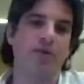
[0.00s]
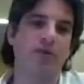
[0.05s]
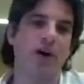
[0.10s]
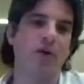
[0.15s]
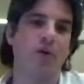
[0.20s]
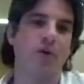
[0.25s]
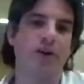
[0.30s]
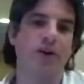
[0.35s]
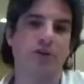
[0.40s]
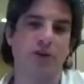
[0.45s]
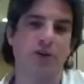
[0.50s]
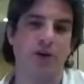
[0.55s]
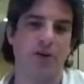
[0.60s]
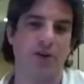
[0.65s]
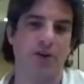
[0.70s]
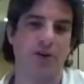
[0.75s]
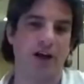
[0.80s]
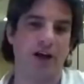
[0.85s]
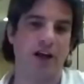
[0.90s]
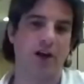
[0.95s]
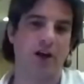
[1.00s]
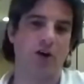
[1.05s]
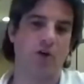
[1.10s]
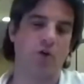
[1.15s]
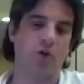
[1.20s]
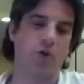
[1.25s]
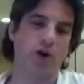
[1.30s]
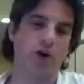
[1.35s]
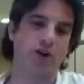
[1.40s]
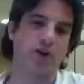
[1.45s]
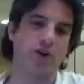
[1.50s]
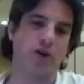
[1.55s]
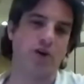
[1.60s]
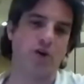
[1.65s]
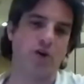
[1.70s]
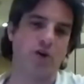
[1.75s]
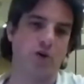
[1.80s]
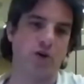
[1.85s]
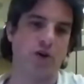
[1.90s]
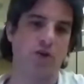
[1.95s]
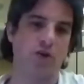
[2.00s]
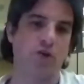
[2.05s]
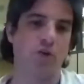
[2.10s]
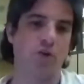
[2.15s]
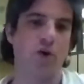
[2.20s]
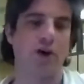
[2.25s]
So I went to